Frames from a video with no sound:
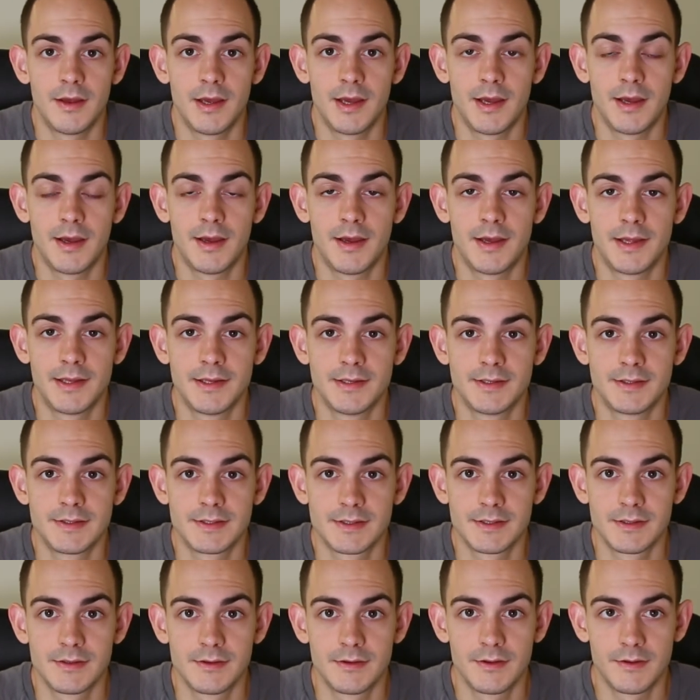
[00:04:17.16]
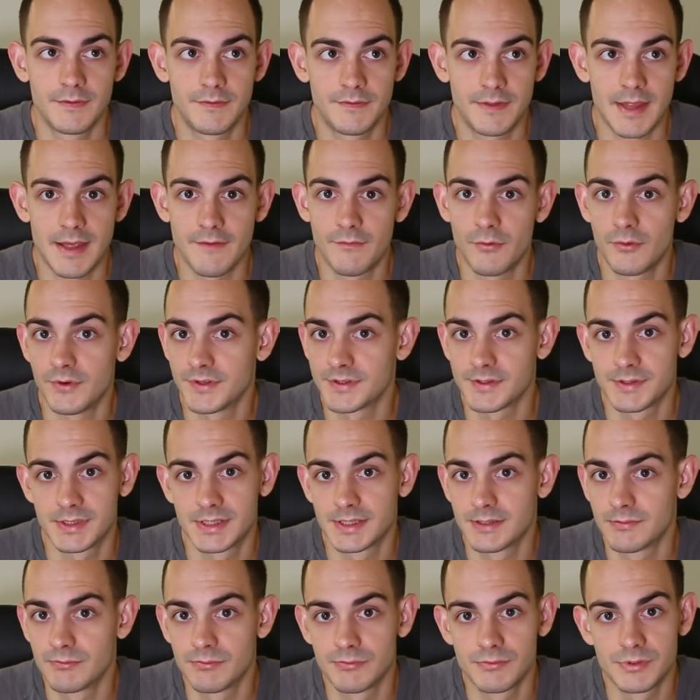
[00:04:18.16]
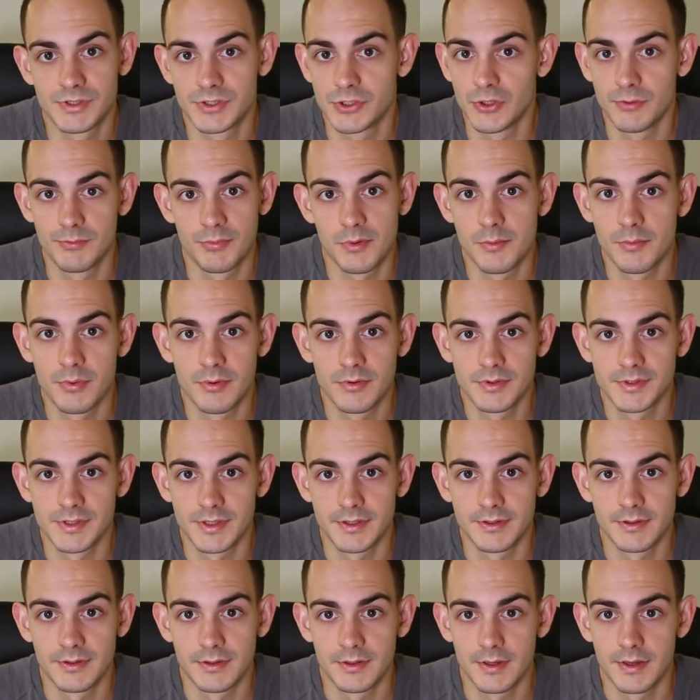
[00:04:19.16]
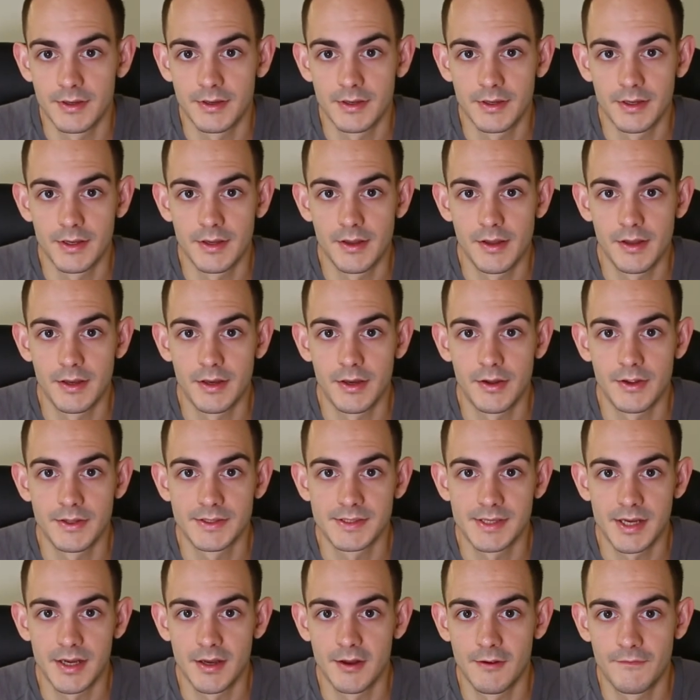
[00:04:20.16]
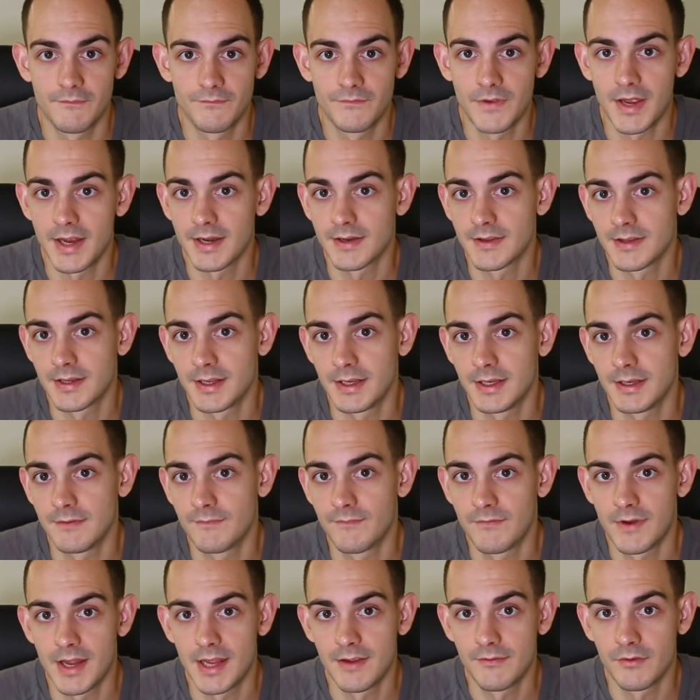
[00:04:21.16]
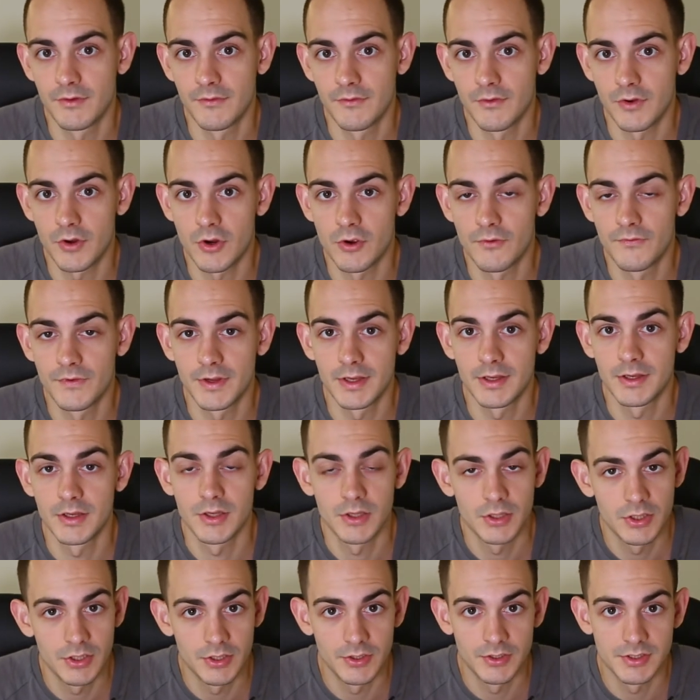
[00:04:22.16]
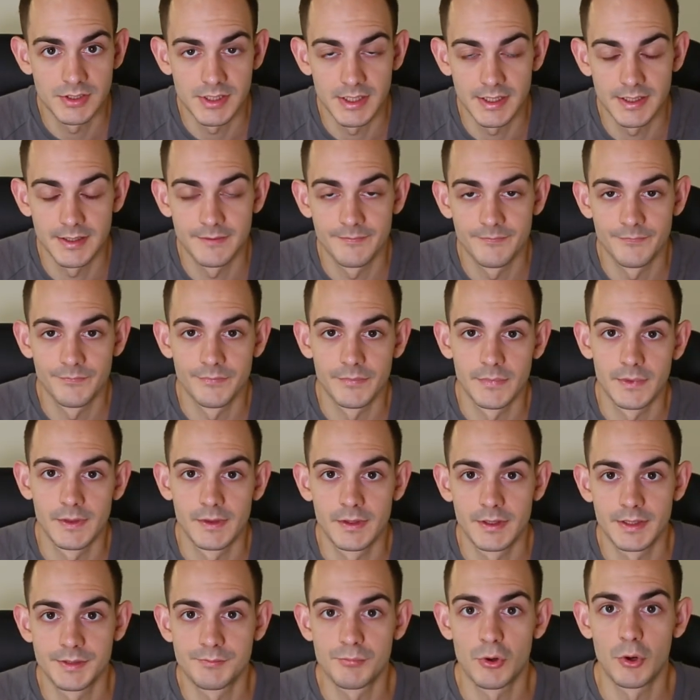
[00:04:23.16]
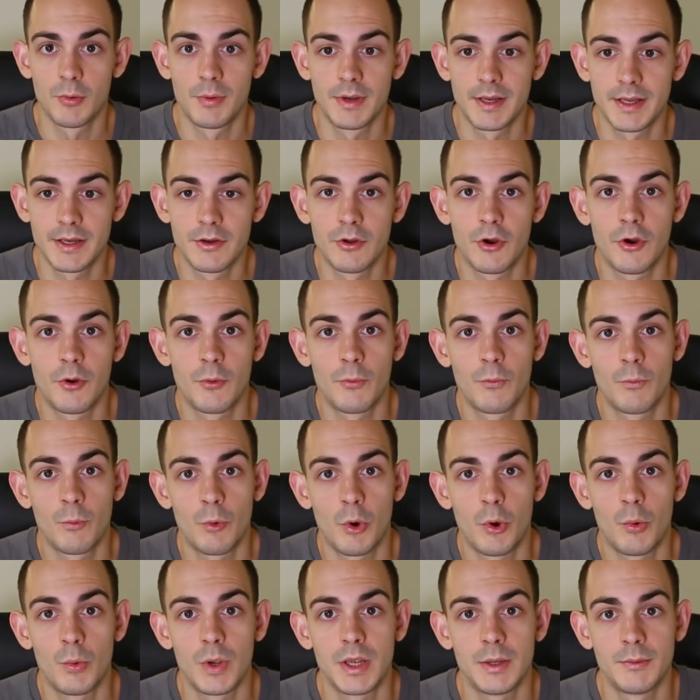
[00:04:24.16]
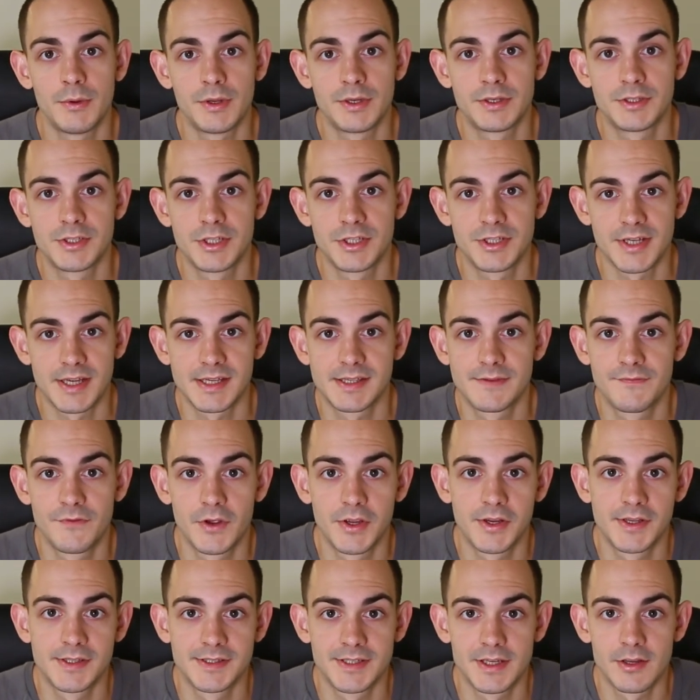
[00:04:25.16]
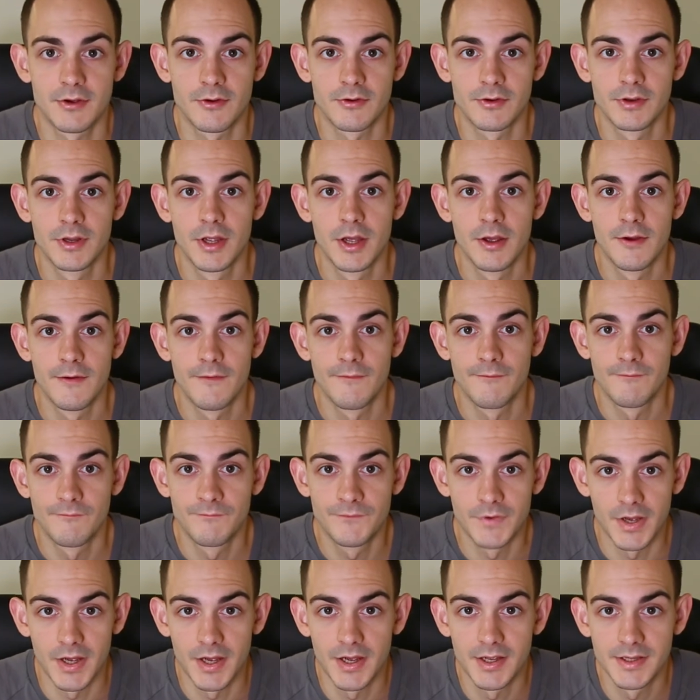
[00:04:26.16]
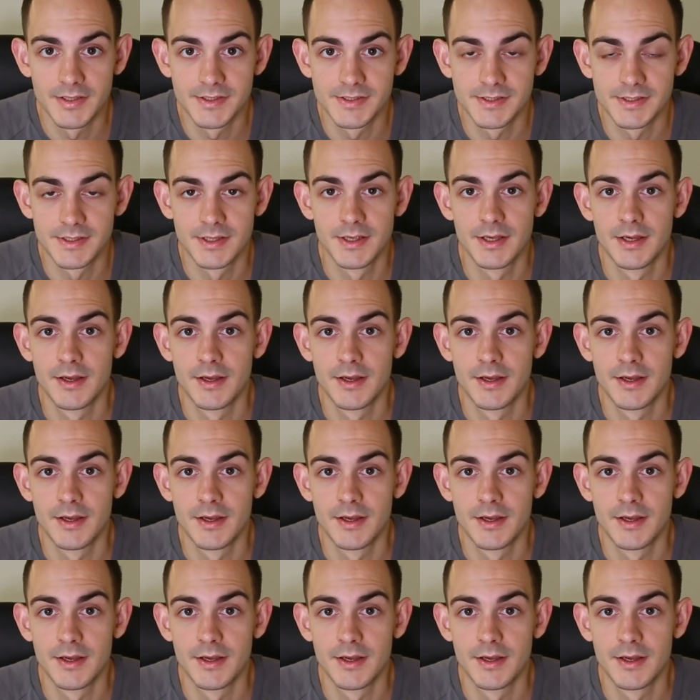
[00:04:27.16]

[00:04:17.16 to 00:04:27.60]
and therefore it's super important. It's going to affect the flavour of your coffee hugely. It's probably not what we would suggest focusing on first.